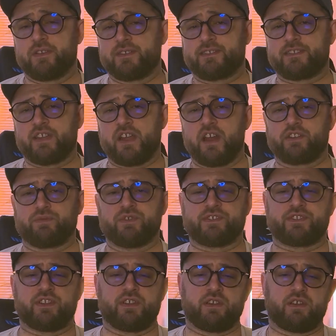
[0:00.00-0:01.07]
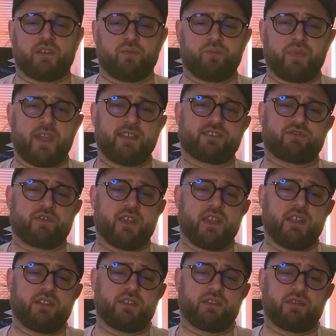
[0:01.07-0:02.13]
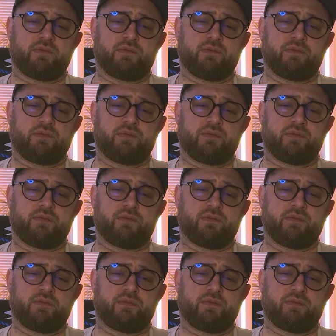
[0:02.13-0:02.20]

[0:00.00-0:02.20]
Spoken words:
Start with the base trade